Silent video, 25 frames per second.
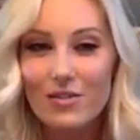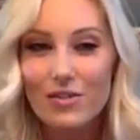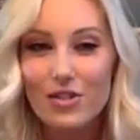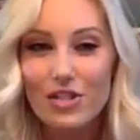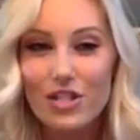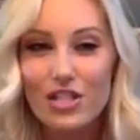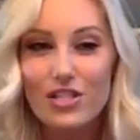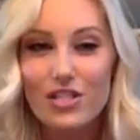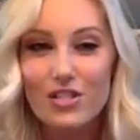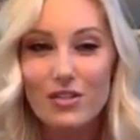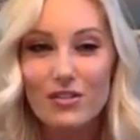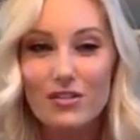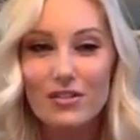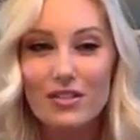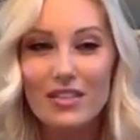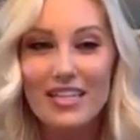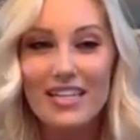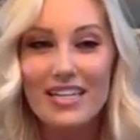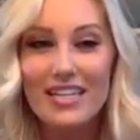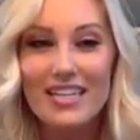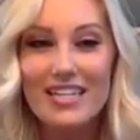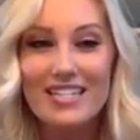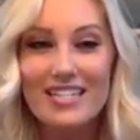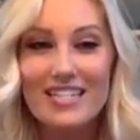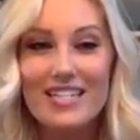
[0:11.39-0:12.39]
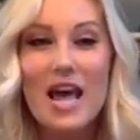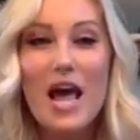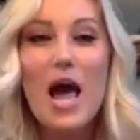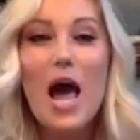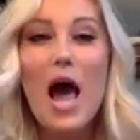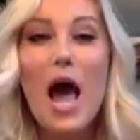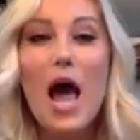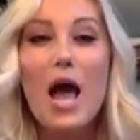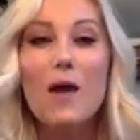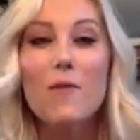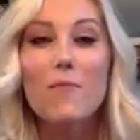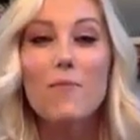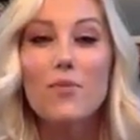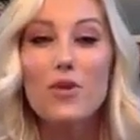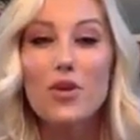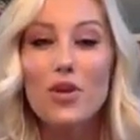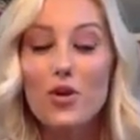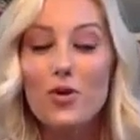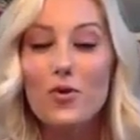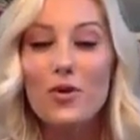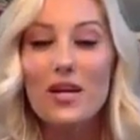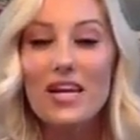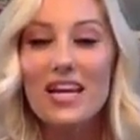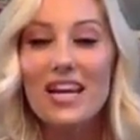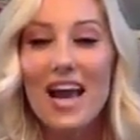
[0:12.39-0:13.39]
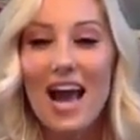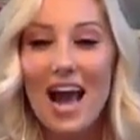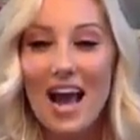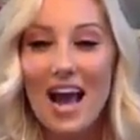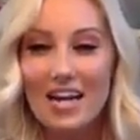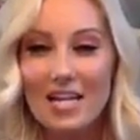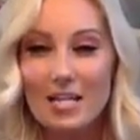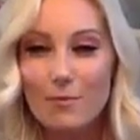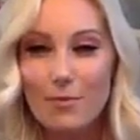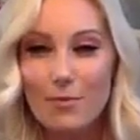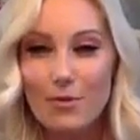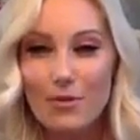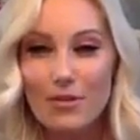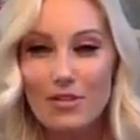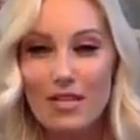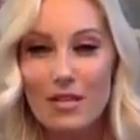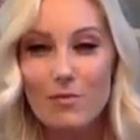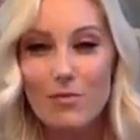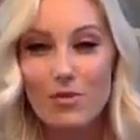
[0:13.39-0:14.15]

so she certainly is a beauty expert,